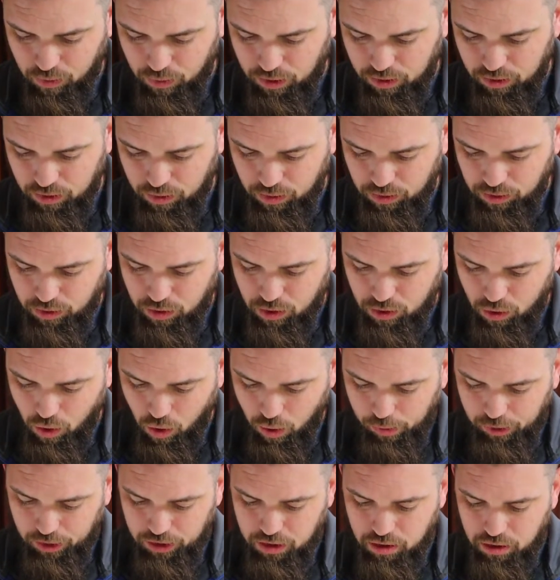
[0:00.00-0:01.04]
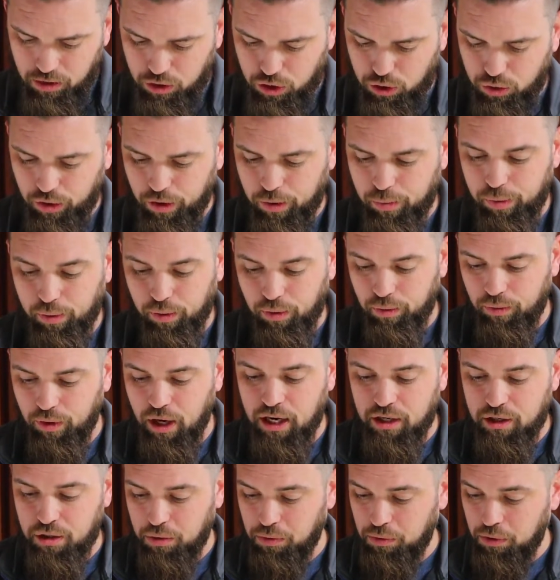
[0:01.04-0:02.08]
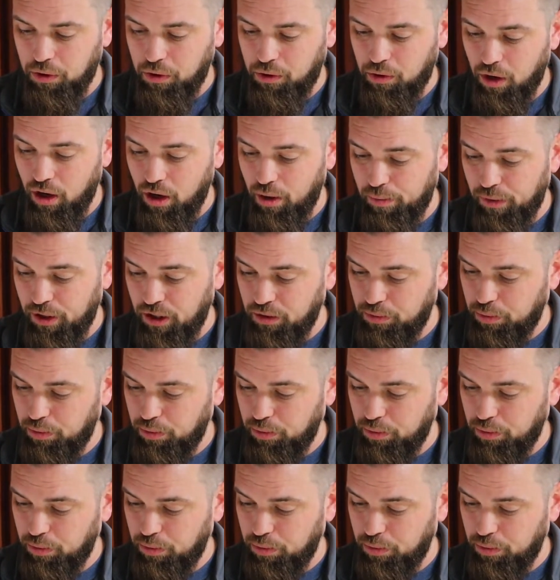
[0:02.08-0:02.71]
you would normally use shrimp or actual real crab meat,